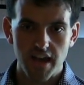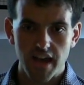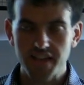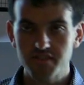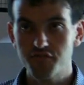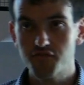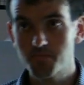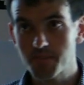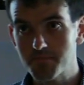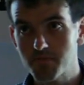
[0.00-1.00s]
and so for the
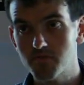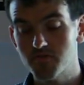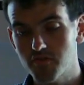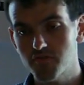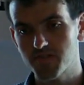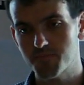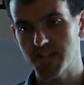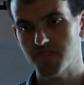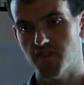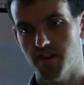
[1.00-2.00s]
people who do
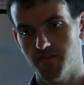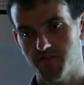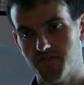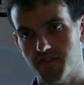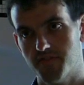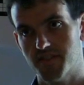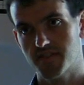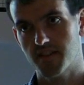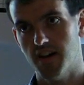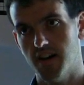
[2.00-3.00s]
speed runs of
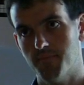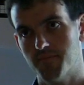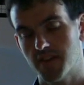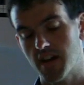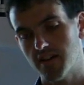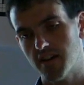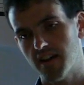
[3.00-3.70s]
this, um, I,